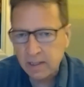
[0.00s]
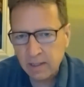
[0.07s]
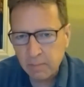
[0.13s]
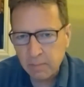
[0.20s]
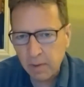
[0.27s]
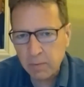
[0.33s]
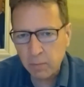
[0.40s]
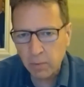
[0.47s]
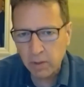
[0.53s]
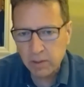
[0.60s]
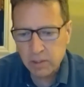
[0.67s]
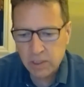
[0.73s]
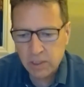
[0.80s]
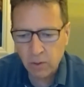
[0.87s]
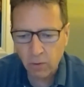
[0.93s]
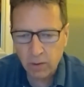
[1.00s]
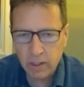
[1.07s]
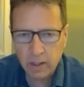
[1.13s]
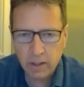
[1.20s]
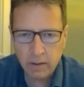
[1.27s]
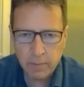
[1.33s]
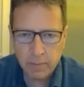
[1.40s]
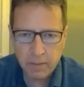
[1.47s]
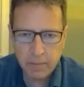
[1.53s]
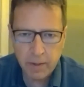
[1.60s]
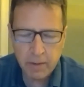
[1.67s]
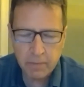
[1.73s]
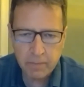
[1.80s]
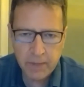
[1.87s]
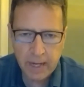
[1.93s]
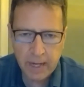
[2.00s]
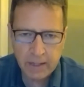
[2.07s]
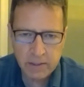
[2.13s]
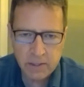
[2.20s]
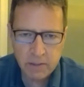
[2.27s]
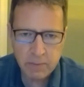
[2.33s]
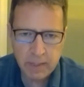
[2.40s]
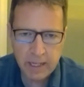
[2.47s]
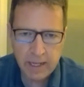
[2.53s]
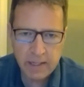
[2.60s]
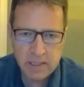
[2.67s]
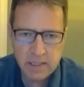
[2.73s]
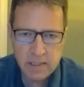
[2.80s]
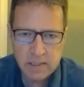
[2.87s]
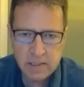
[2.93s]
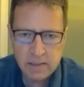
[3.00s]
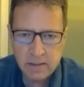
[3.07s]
Might be worth just talking a little bit about Alister MacKenzie's